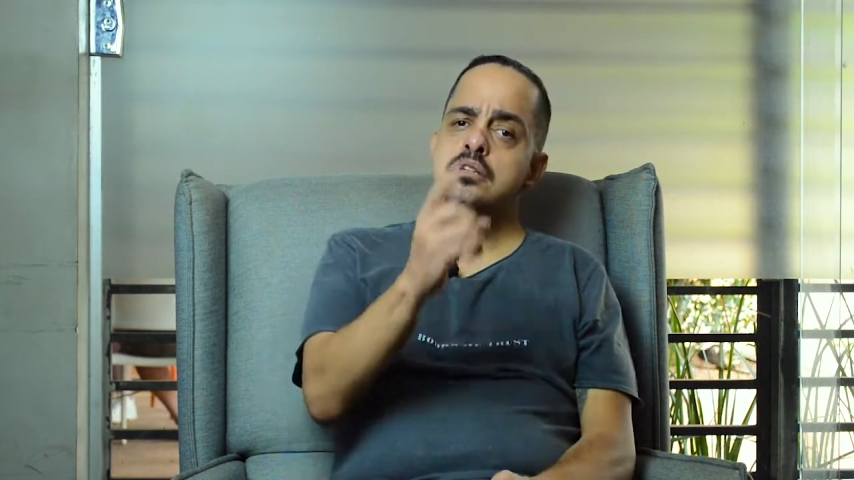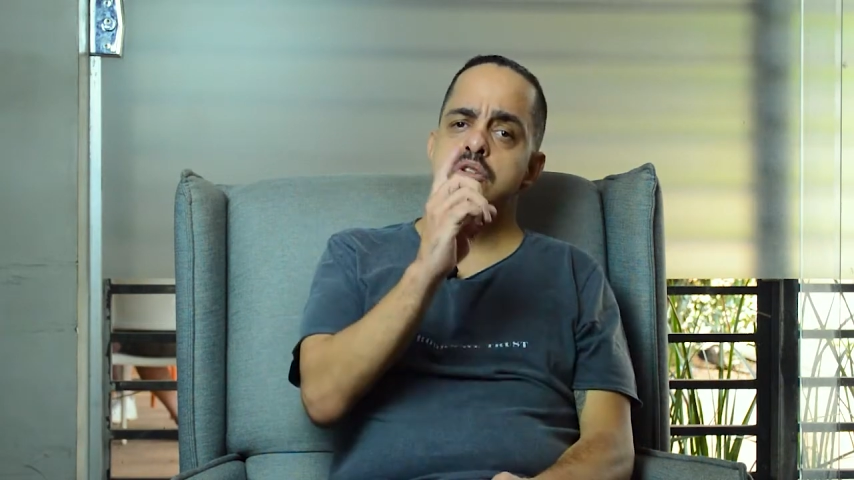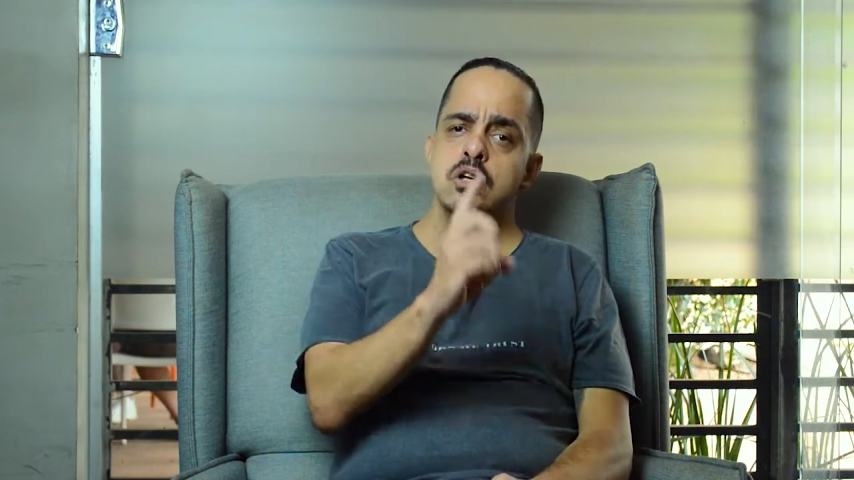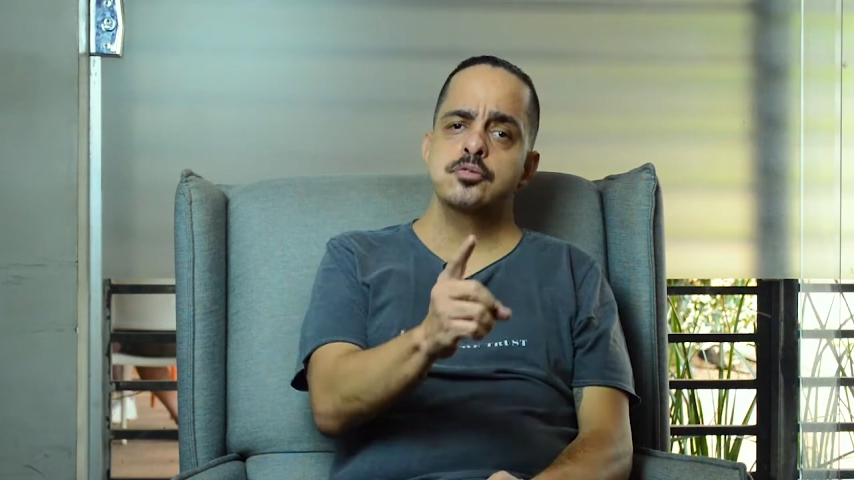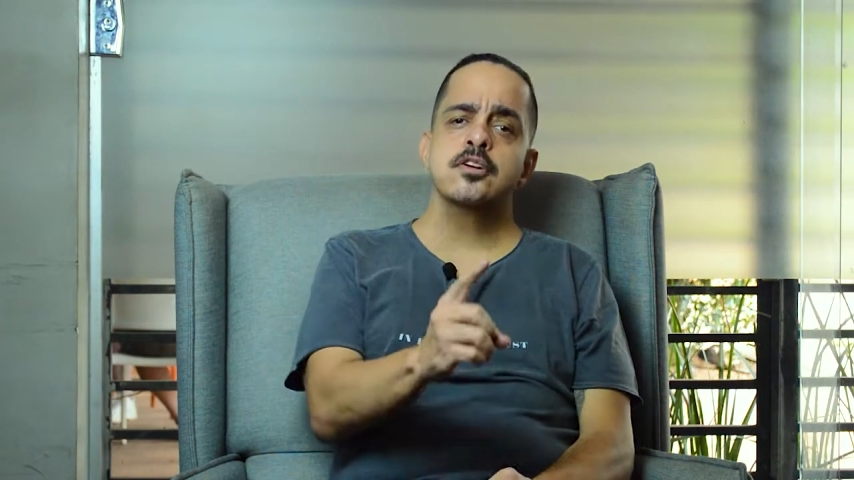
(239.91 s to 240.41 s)

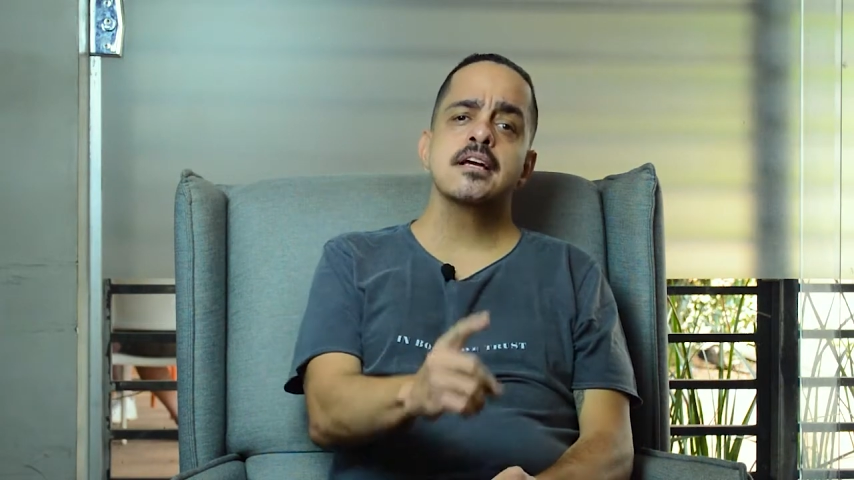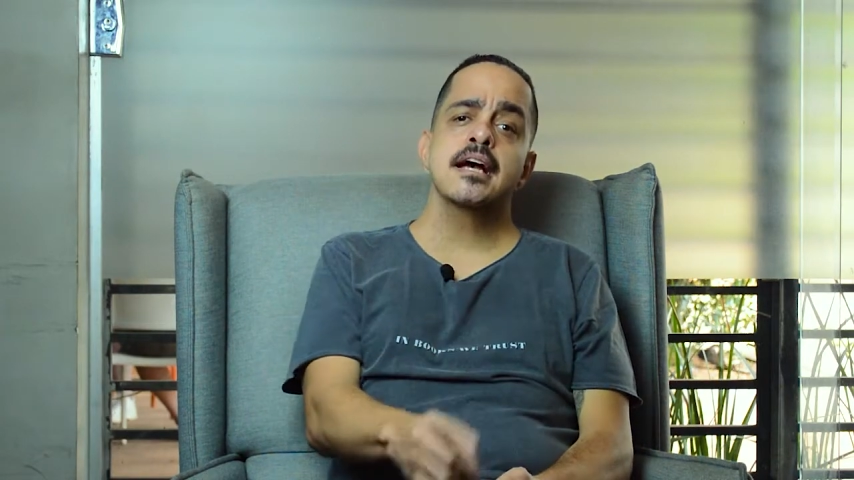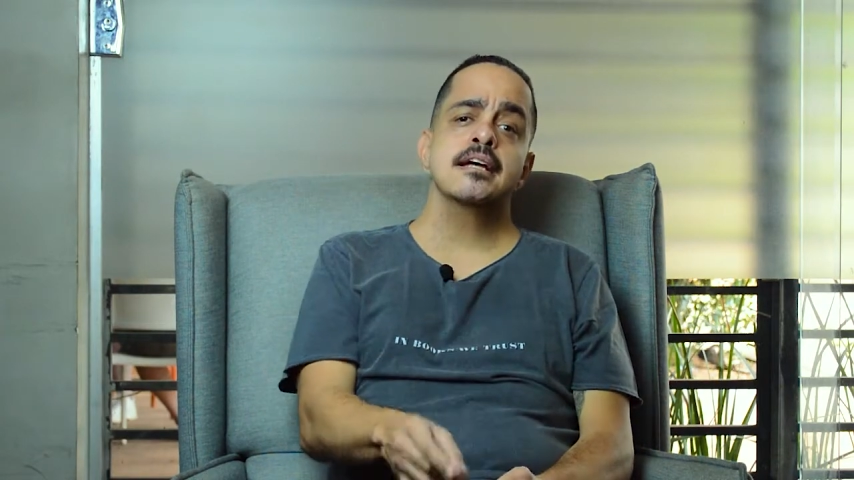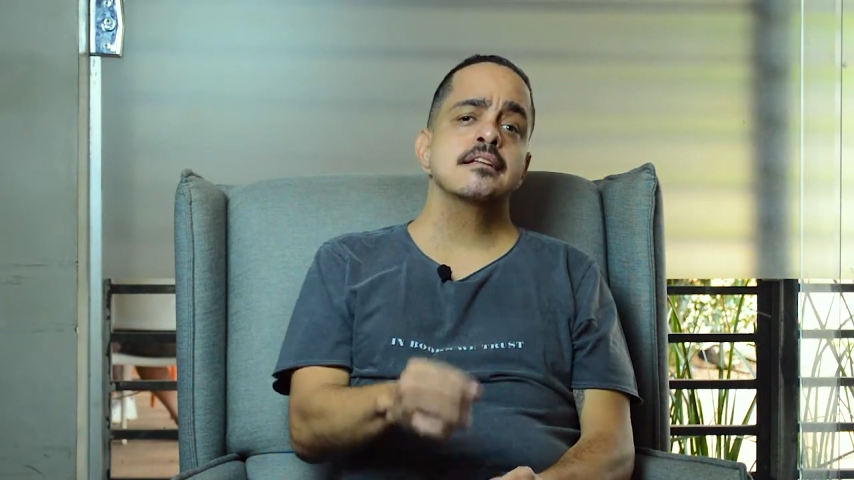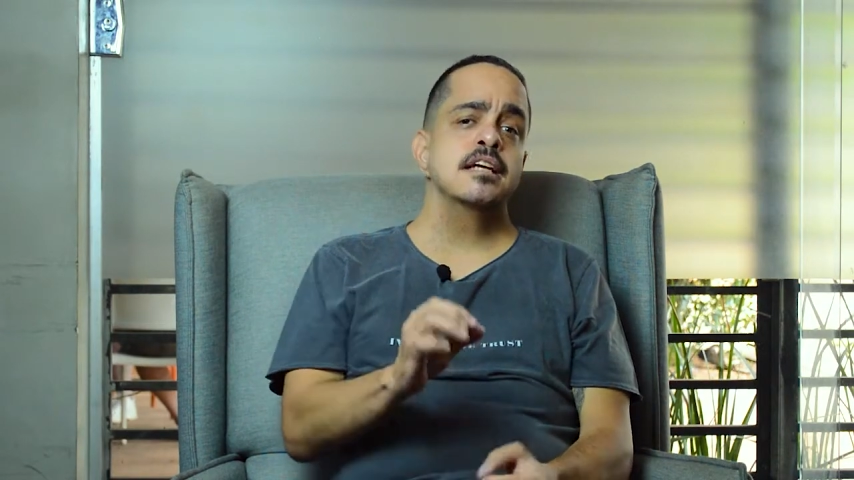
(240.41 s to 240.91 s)
don't
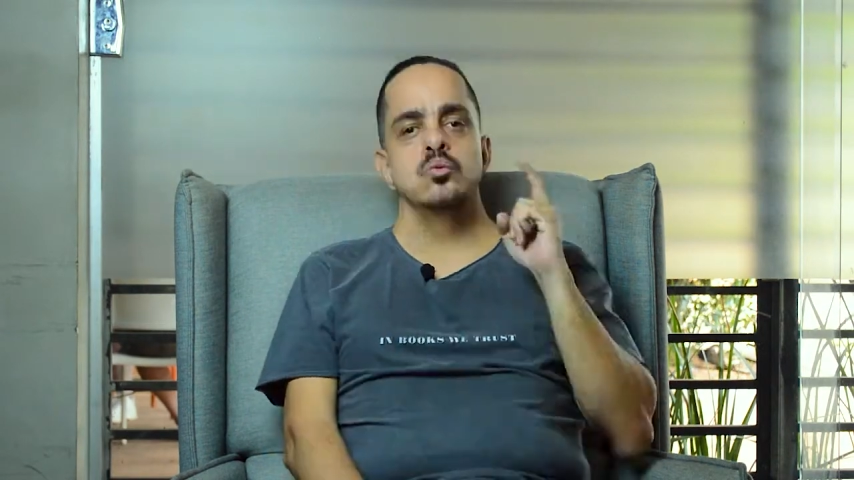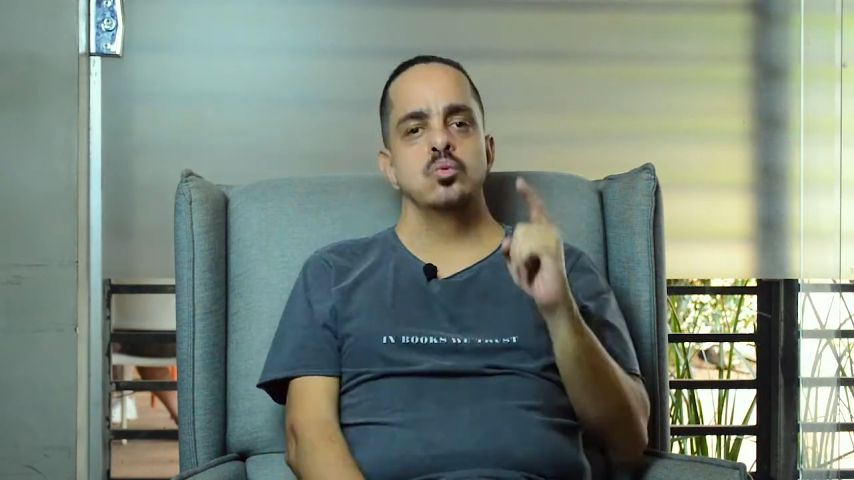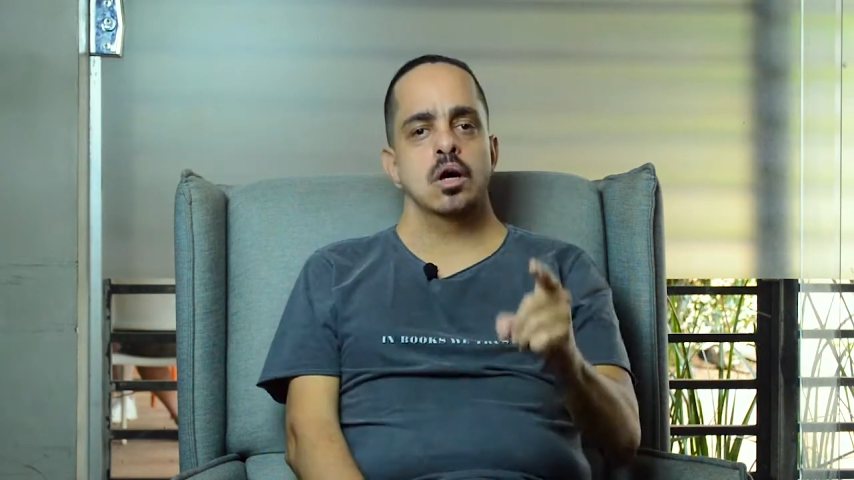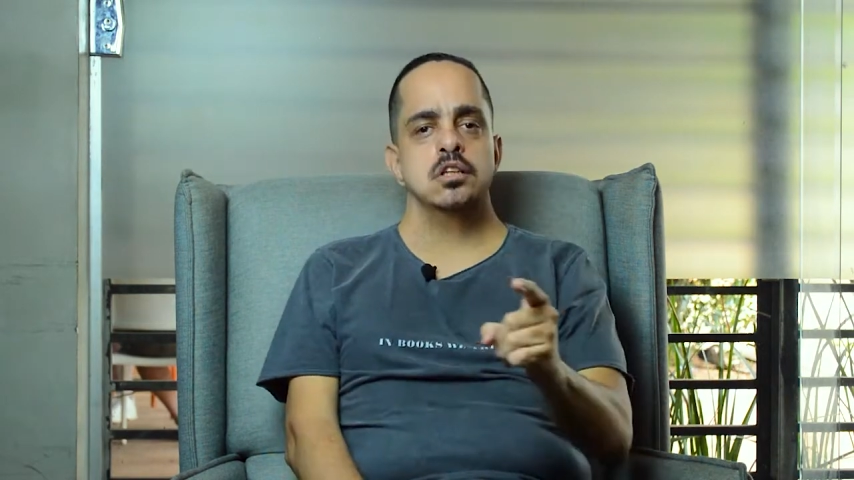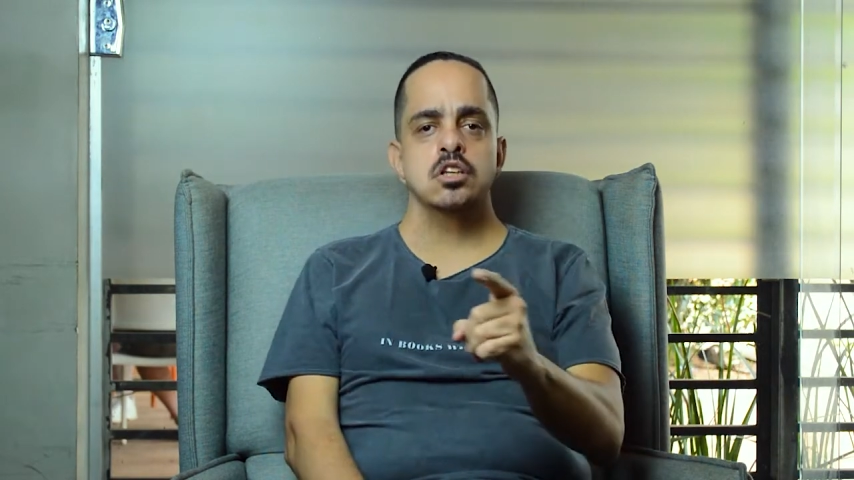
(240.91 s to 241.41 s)
forget,
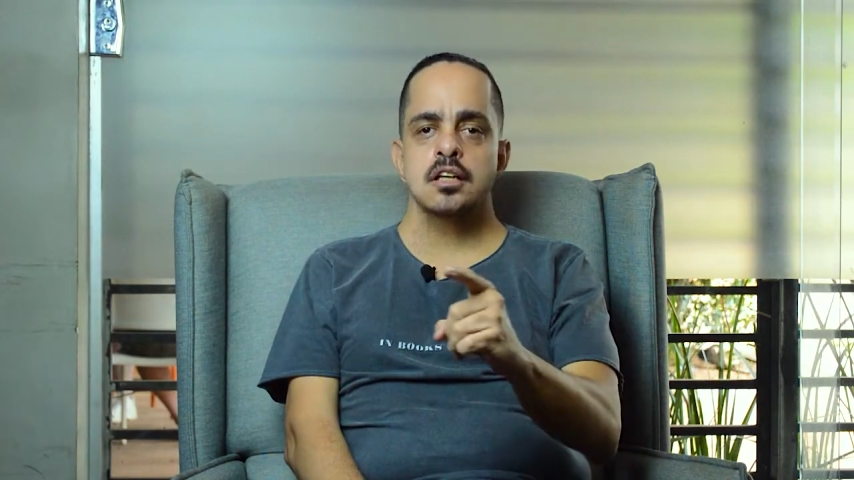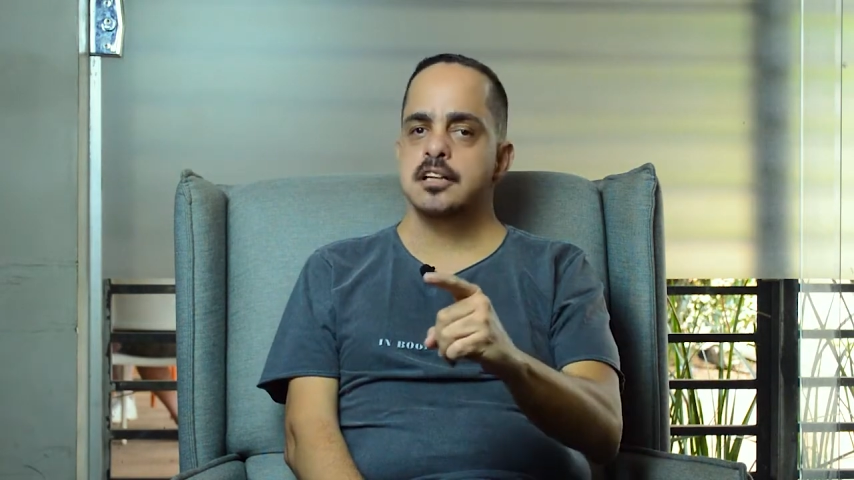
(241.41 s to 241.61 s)
watch your